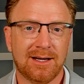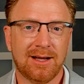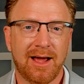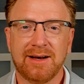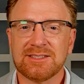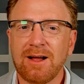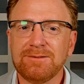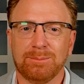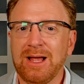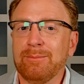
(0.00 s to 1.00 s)
And it's tough
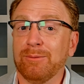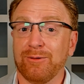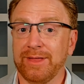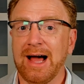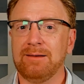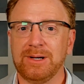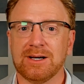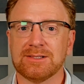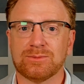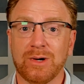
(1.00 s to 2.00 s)
to blame him for that
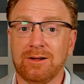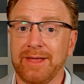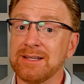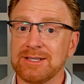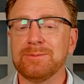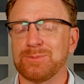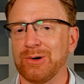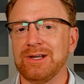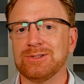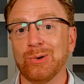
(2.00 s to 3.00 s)
because, well, that seems
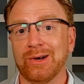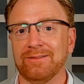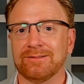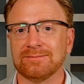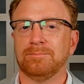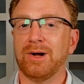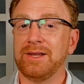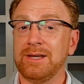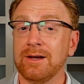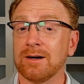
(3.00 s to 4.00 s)
pretty intuitive. But
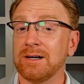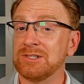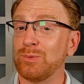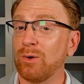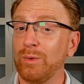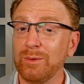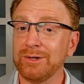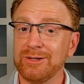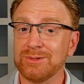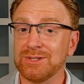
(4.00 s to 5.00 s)
here is where we will
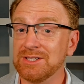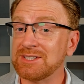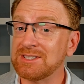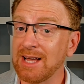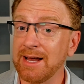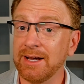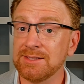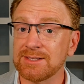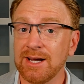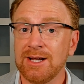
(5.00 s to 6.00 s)
use the
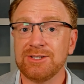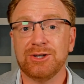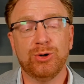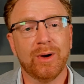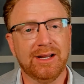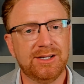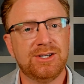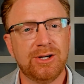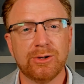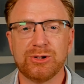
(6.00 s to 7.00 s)
science to do a
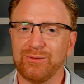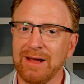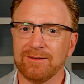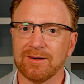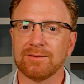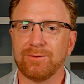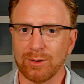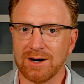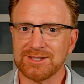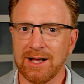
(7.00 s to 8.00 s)
huge favor for
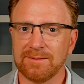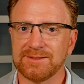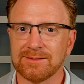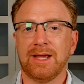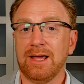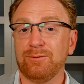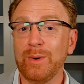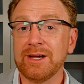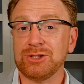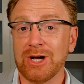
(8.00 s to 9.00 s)
ourselves. If
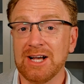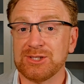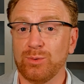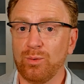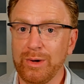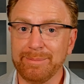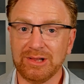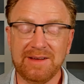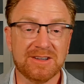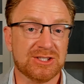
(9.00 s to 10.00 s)
we adjust what we
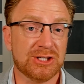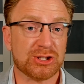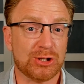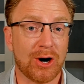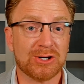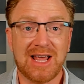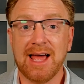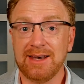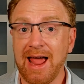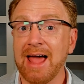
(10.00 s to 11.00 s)
believe is the start
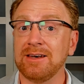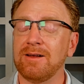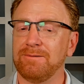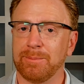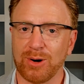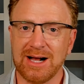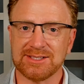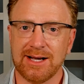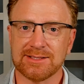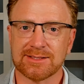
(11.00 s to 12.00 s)
and end of the
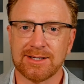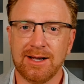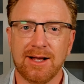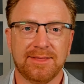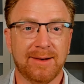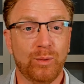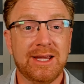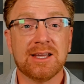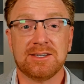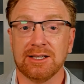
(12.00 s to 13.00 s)
process, then we
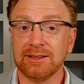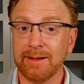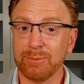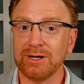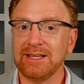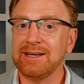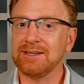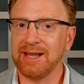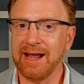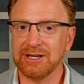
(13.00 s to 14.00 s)
can deliberately
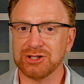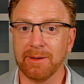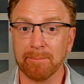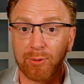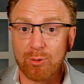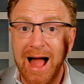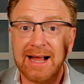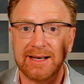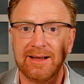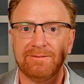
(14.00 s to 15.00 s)
engage the
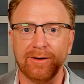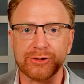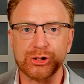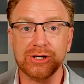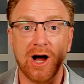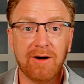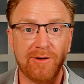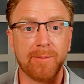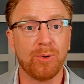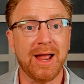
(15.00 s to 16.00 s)
bracketing function of
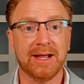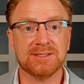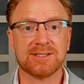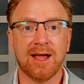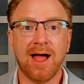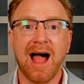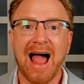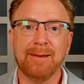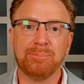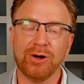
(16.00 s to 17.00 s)
our brains
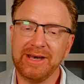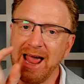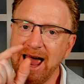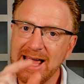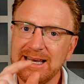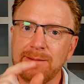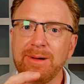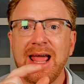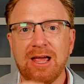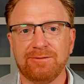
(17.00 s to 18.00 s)
and put any
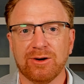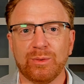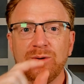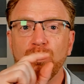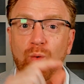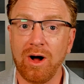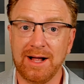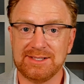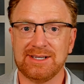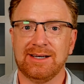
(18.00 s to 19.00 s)
behavior we
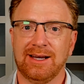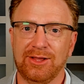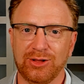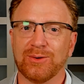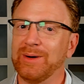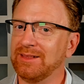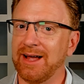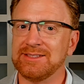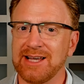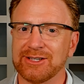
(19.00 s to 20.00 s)
want in the green
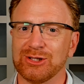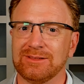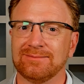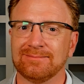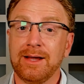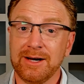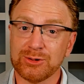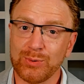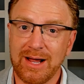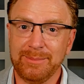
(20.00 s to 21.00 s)
light section.
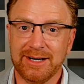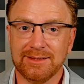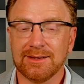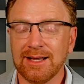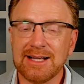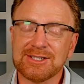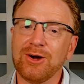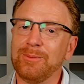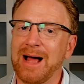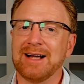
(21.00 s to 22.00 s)
Here's what I mean. Let's
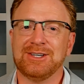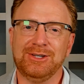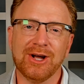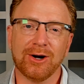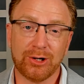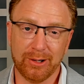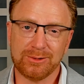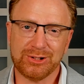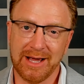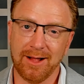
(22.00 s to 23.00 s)
go back to young
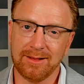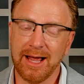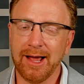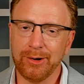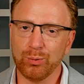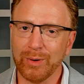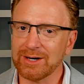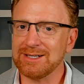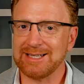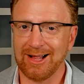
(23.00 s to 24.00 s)
Coach Kel, and we're
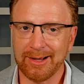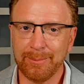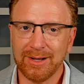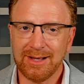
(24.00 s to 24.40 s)
going to tell him,